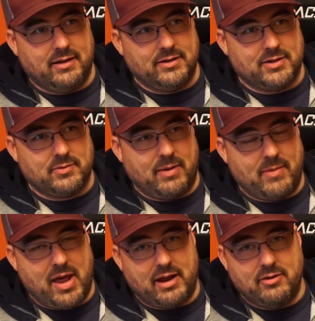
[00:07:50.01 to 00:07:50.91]
Just when I'm
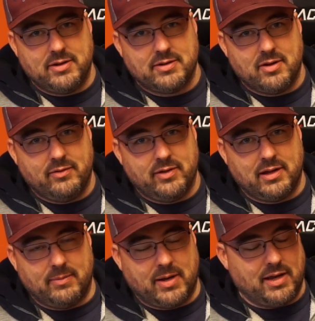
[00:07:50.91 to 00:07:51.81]
not out disc golfing,
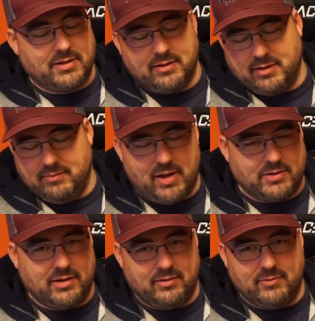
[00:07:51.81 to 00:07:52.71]
I'm constantly
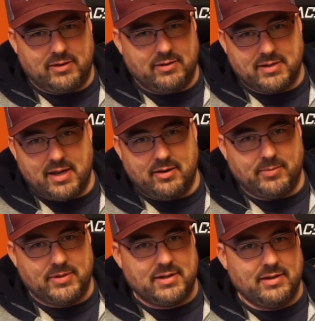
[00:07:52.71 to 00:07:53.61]
messing with the
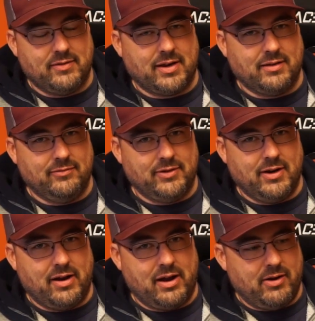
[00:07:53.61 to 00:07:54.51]
setup to see if I can
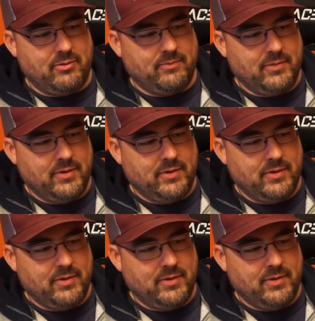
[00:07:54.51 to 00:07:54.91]
figure out